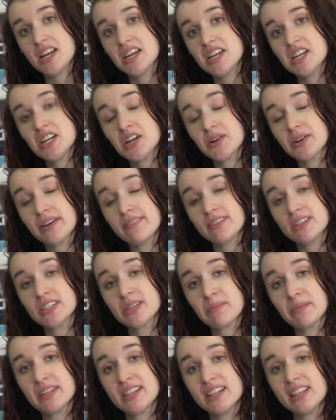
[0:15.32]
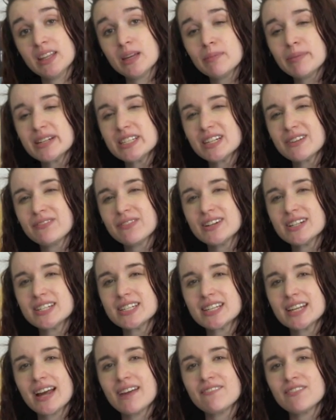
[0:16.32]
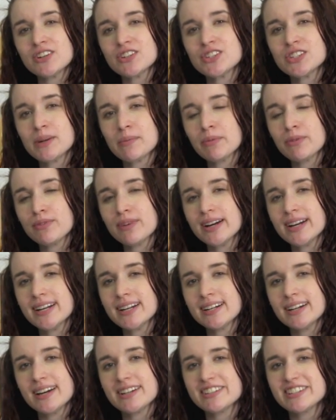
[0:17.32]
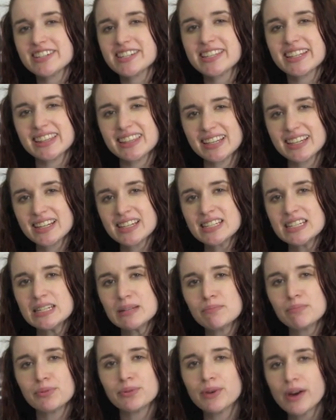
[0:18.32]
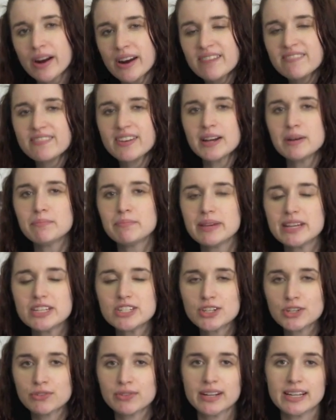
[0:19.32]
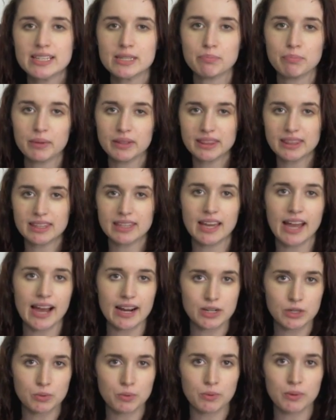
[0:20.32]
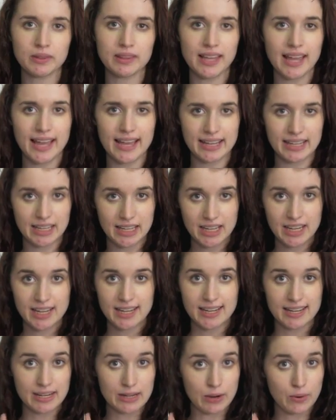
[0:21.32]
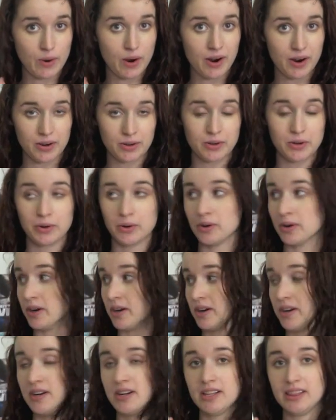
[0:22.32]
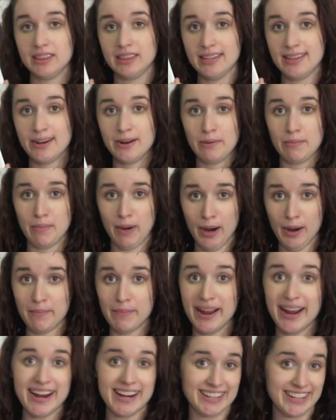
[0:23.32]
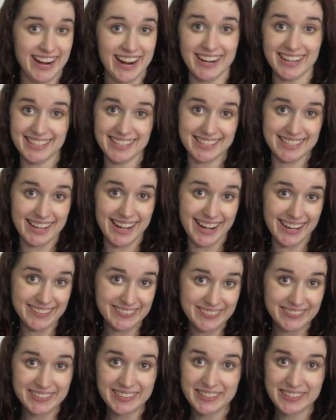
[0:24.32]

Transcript: You know, give you something a little bit different for summer reading, not just like the contemporary fun beachy reads, but the actual like, you know, hardcore Little Mermaid kind of stuff.